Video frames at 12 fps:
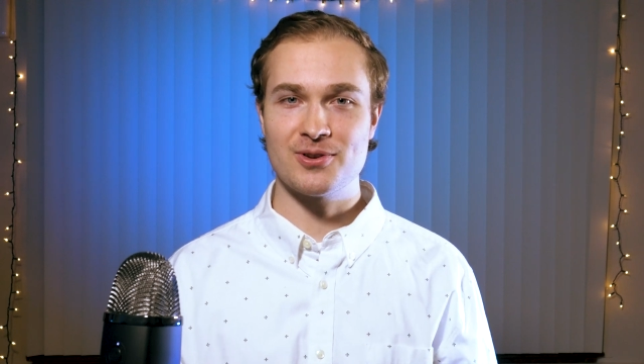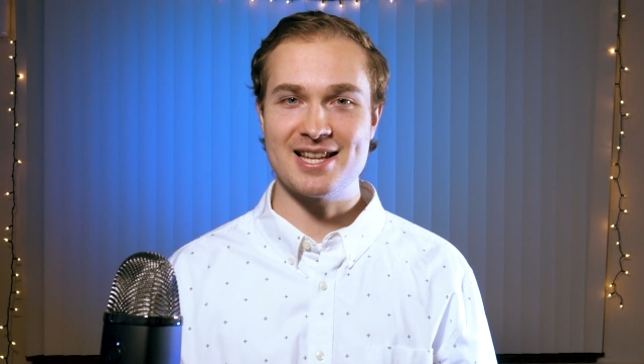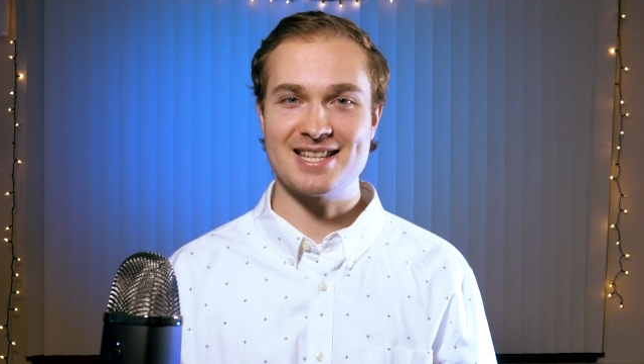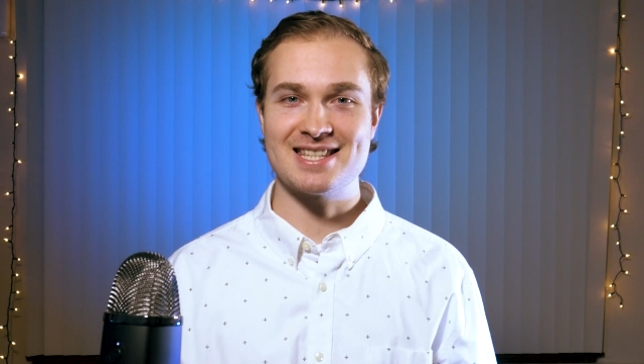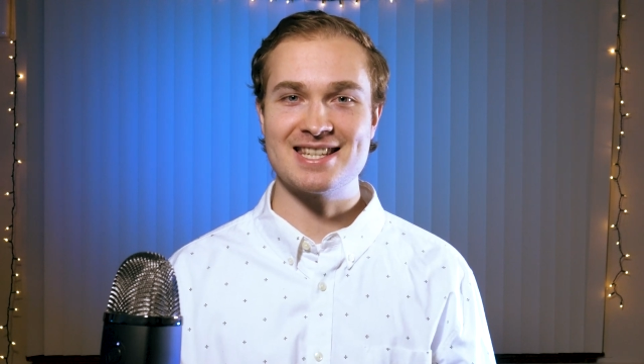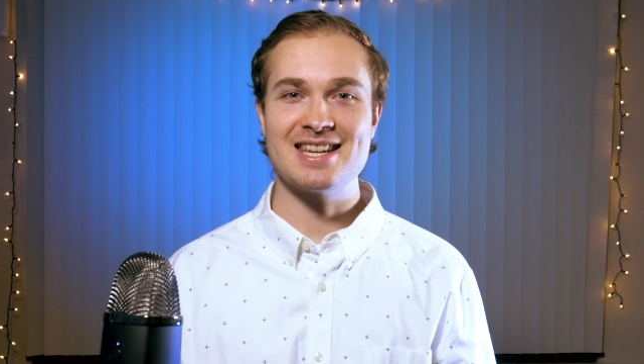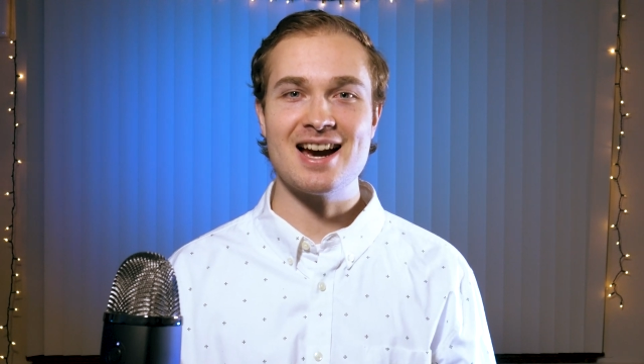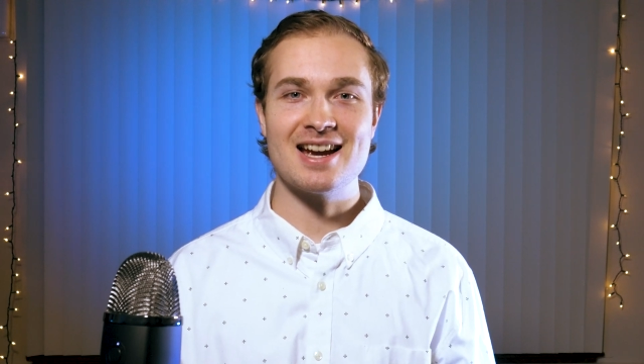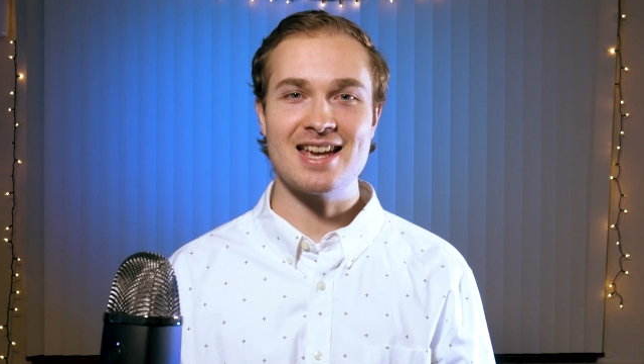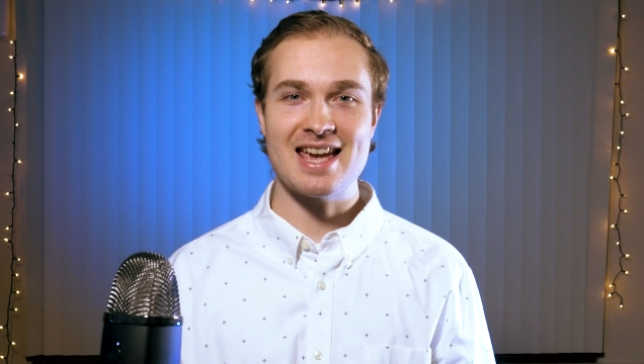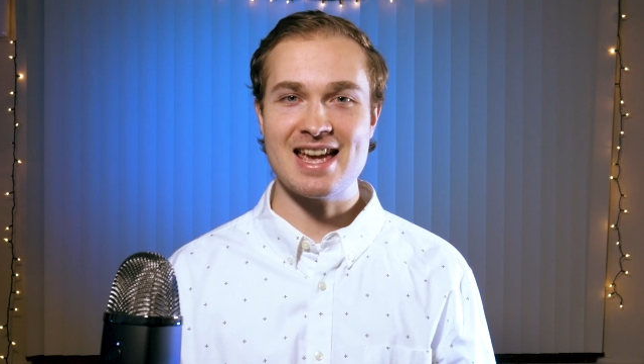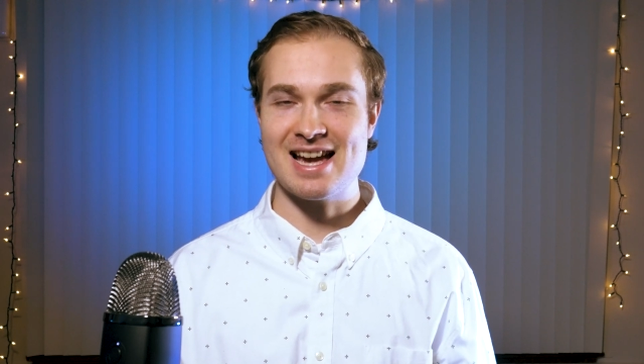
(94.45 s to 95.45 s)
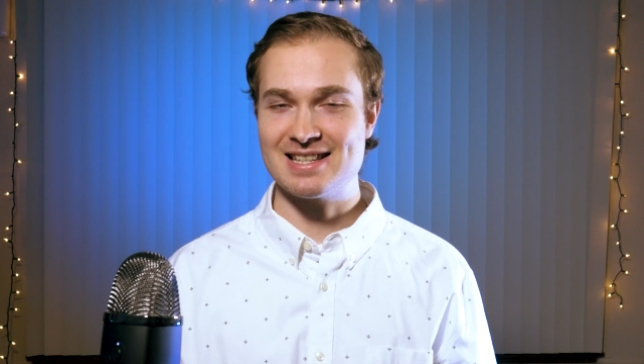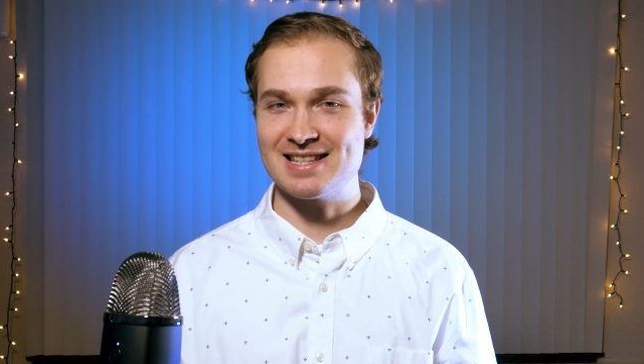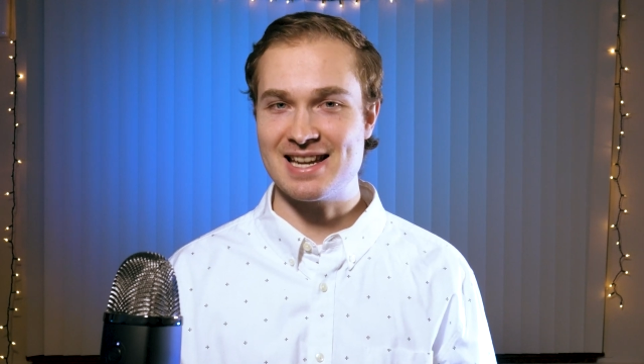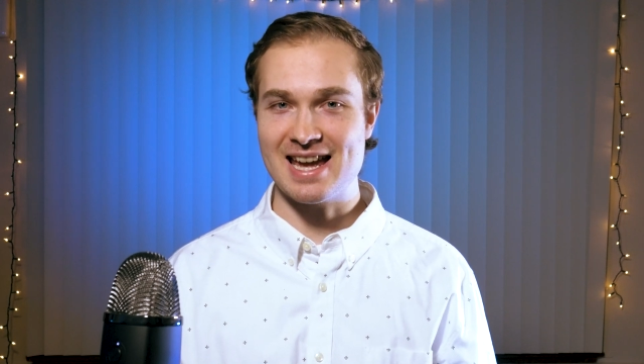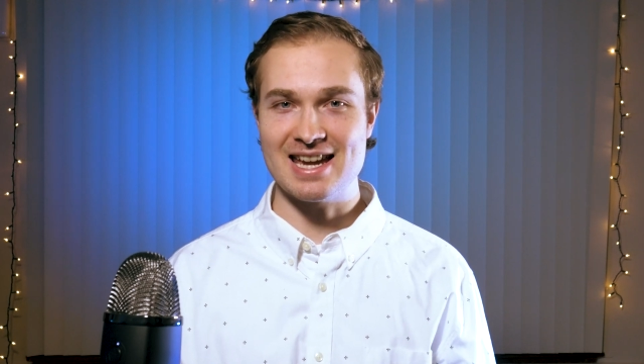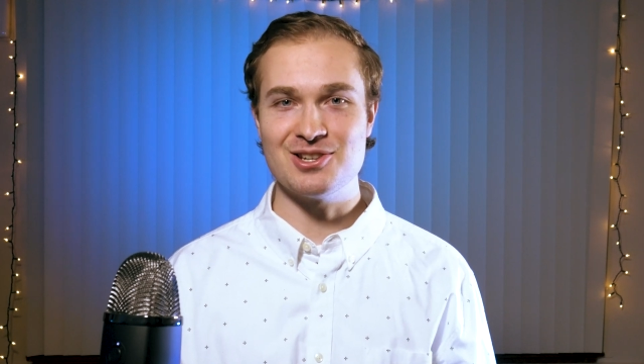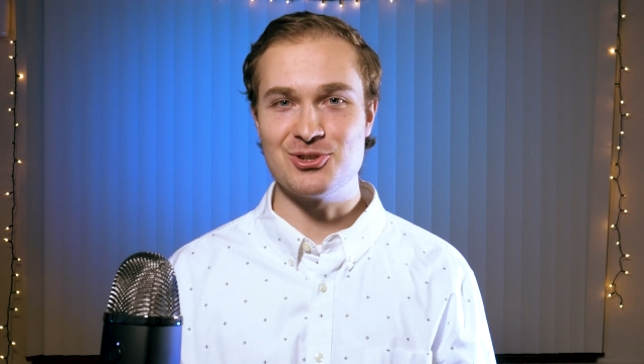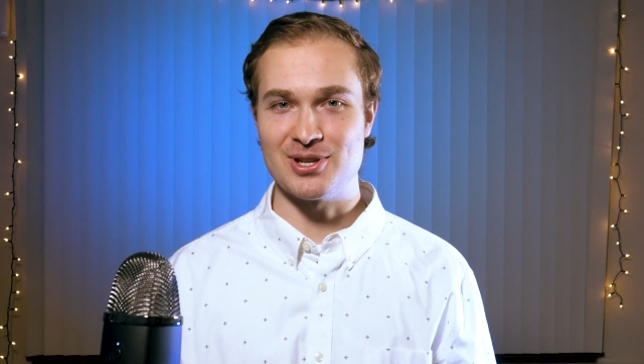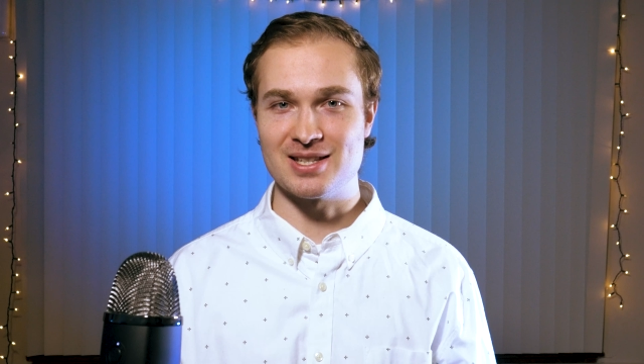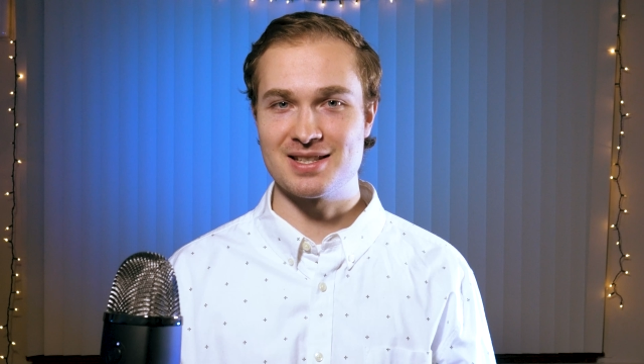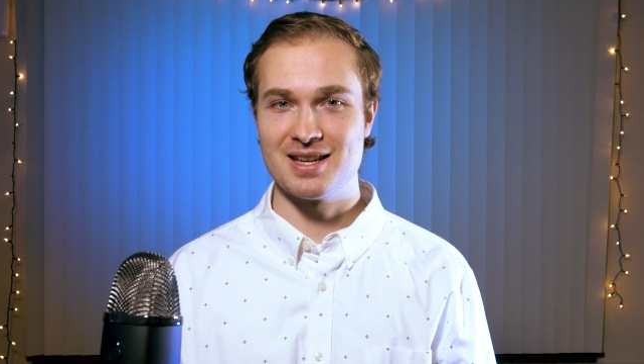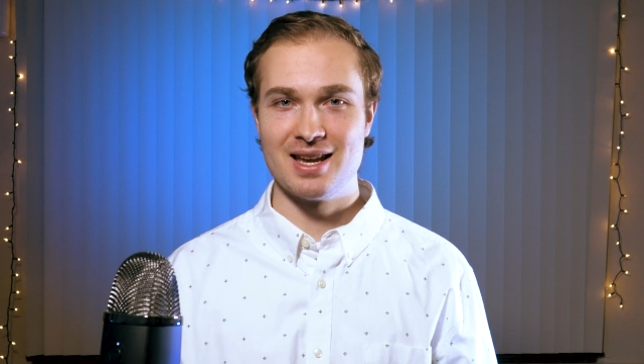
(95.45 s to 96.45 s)
the CIA as an
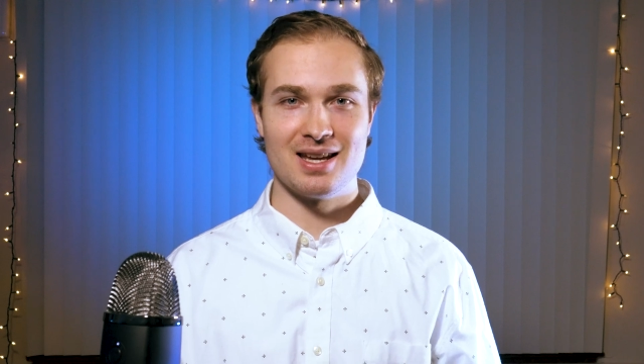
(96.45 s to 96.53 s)
agent.